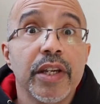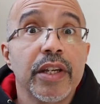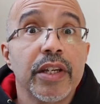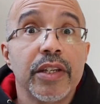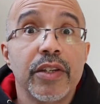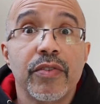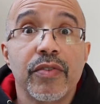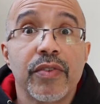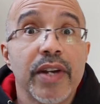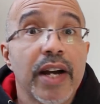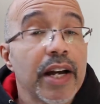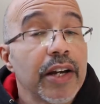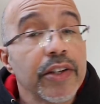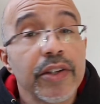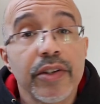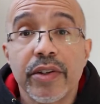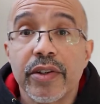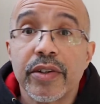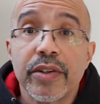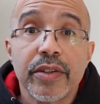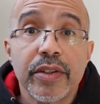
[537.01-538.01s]
you've got
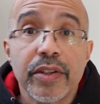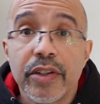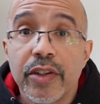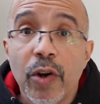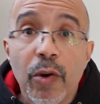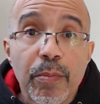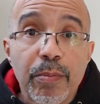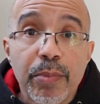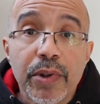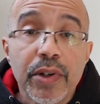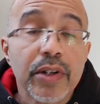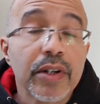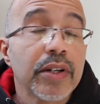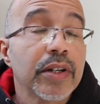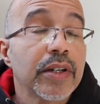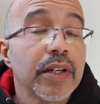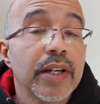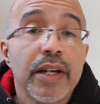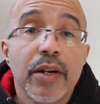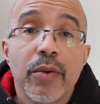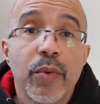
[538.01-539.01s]
your notebook,
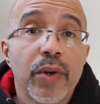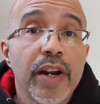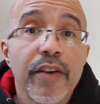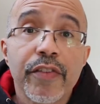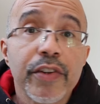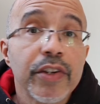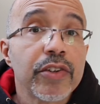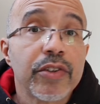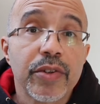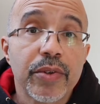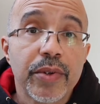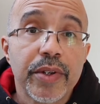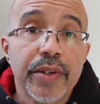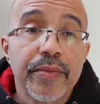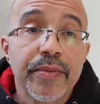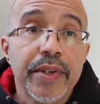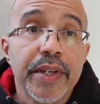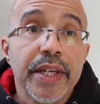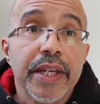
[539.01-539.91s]
whatever you're doing.